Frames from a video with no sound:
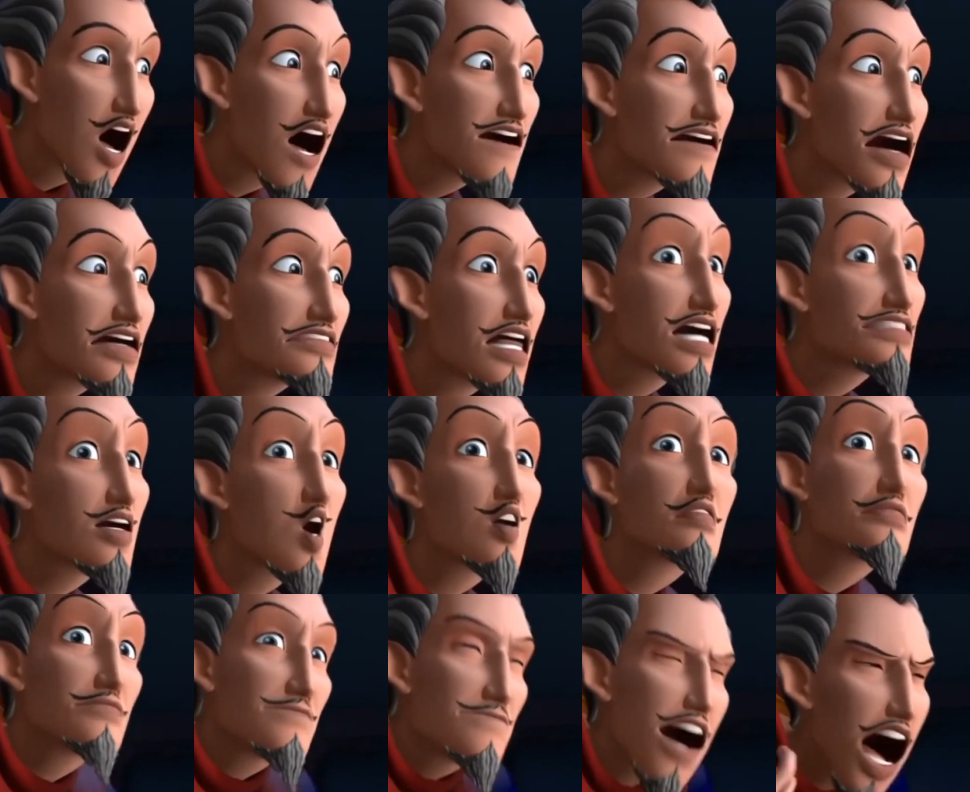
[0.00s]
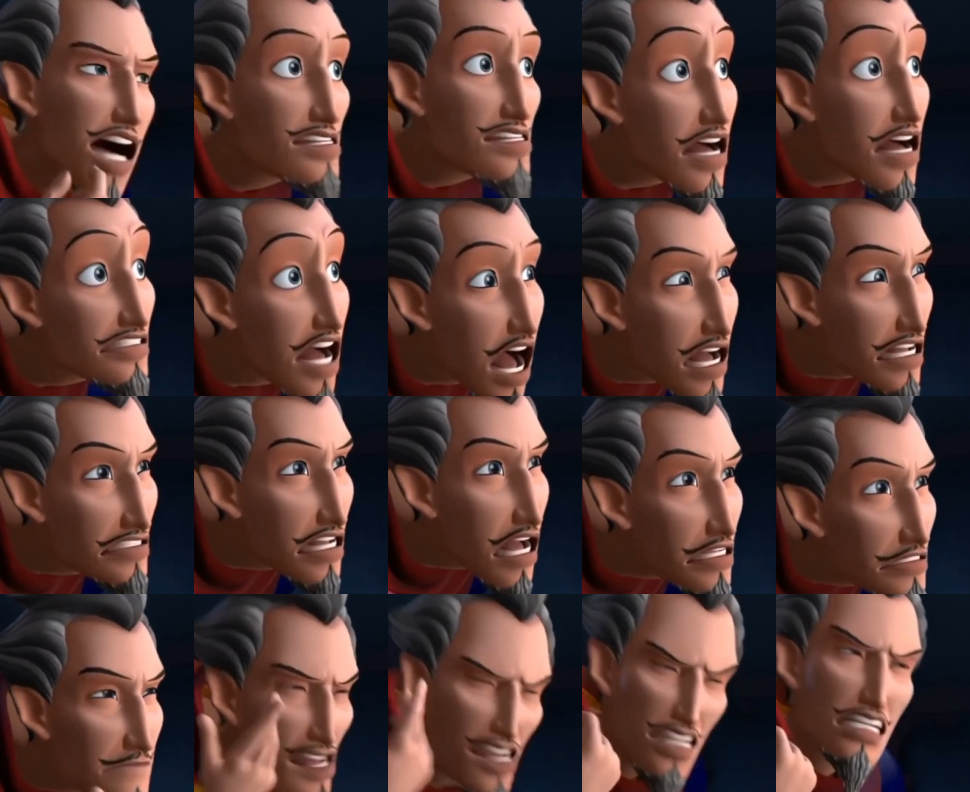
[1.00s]
has our magic gotten a
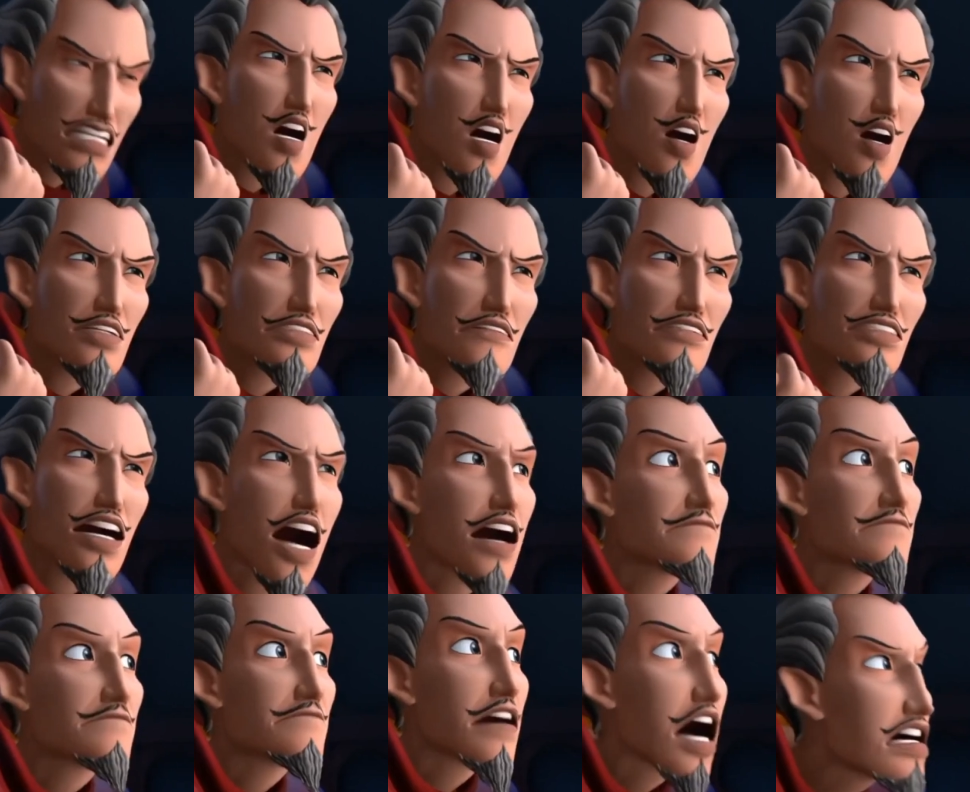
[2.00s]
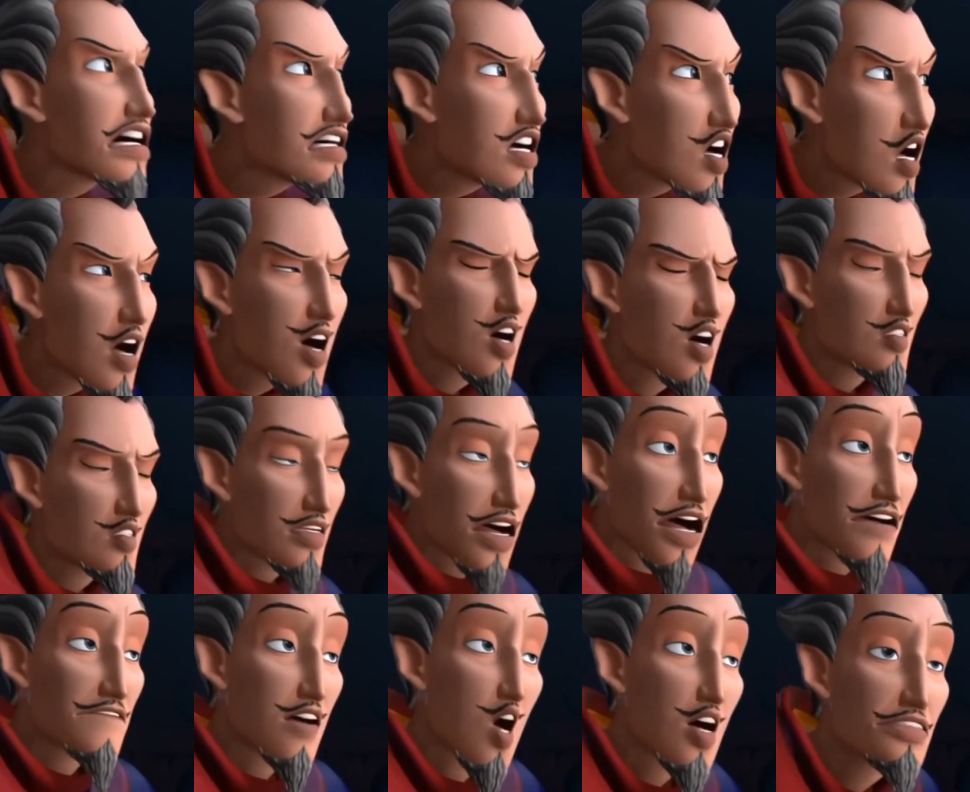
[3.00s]
king out of some pickle only for
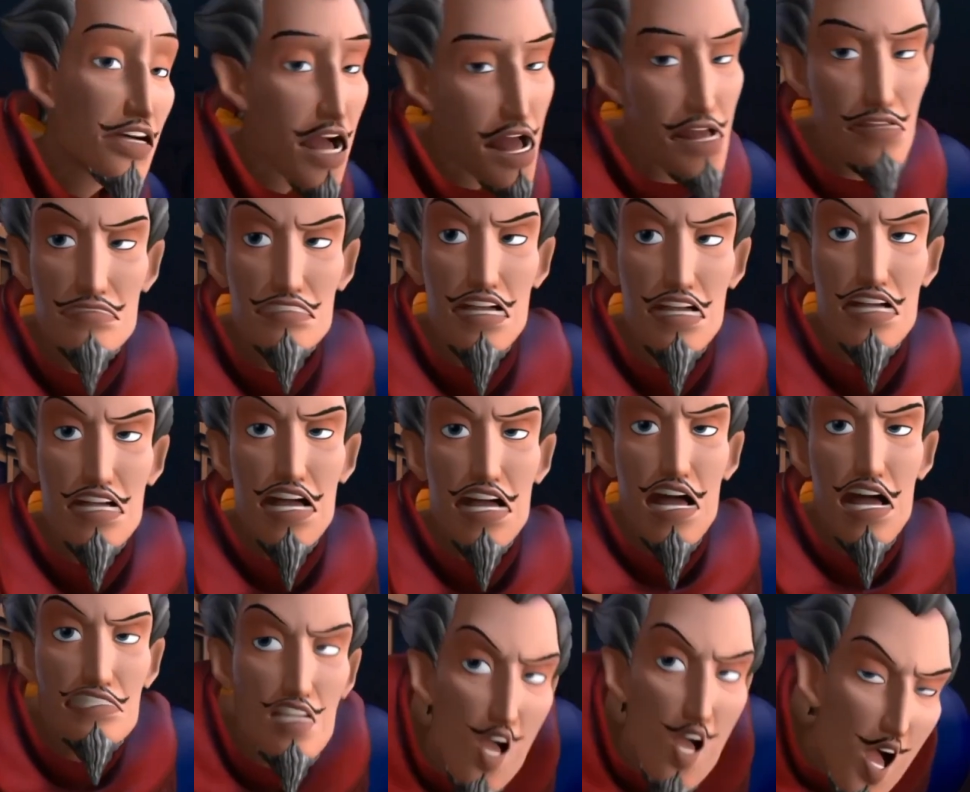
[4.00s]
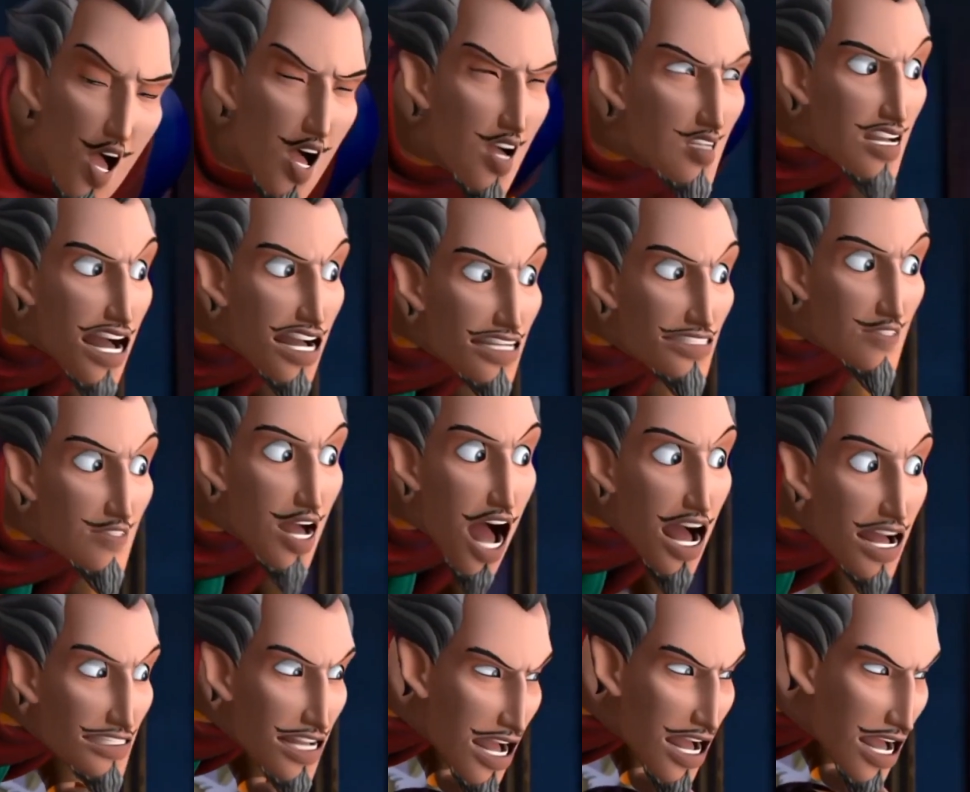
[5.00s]
him to take all the credit?
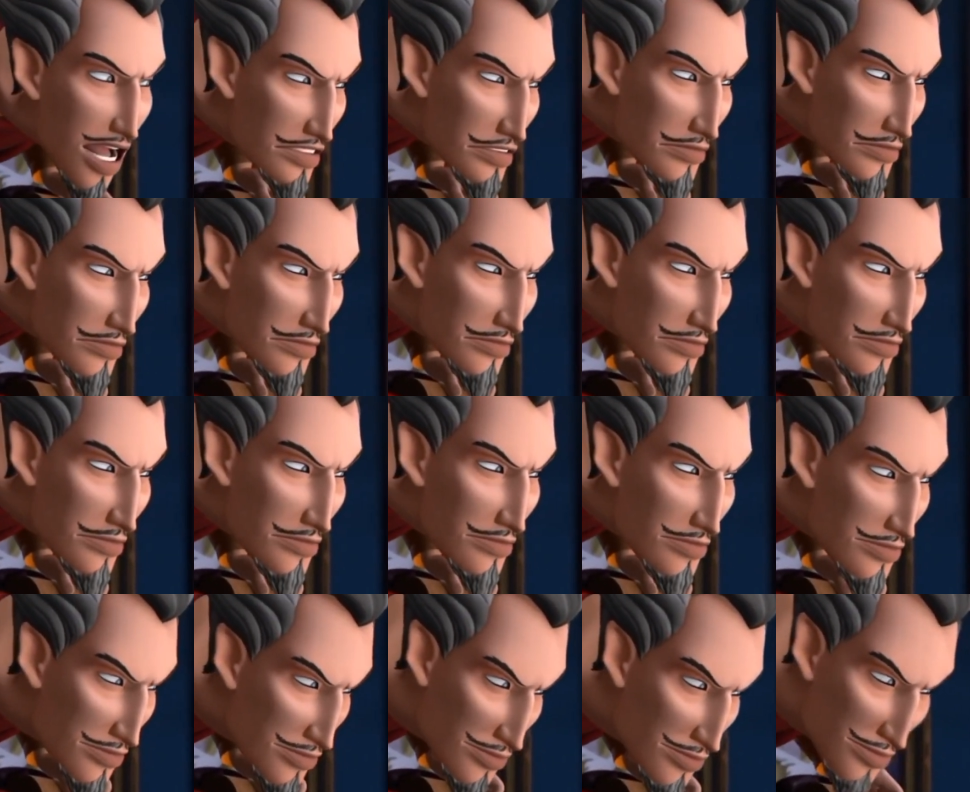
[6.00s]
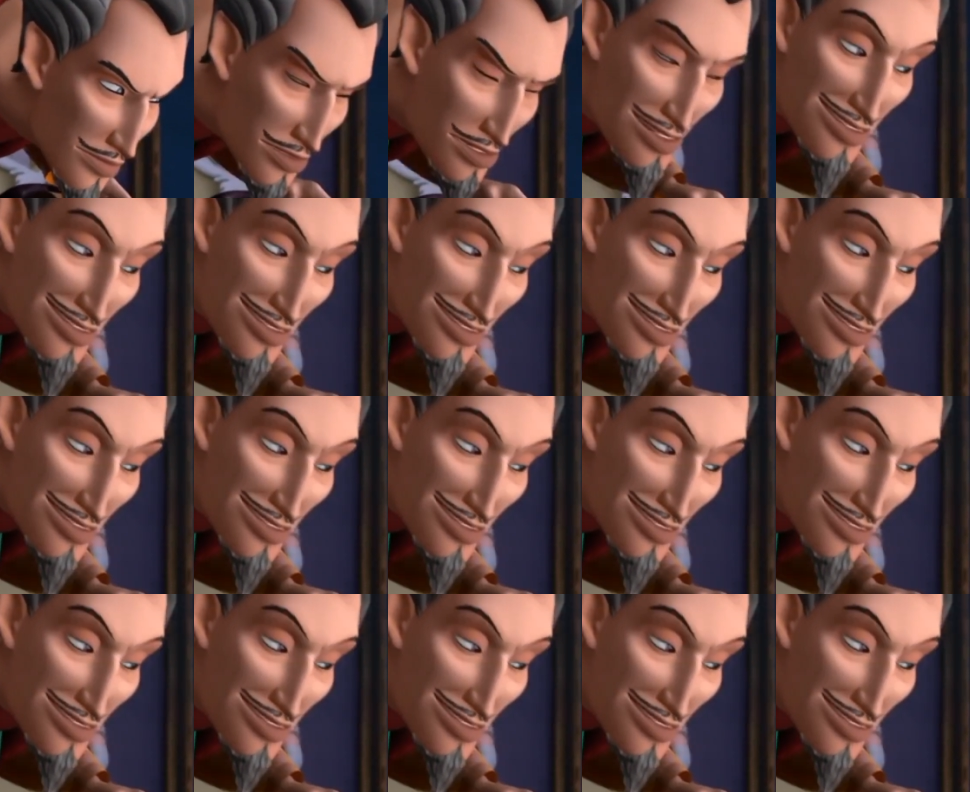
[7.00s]
Yeah, I'm tired of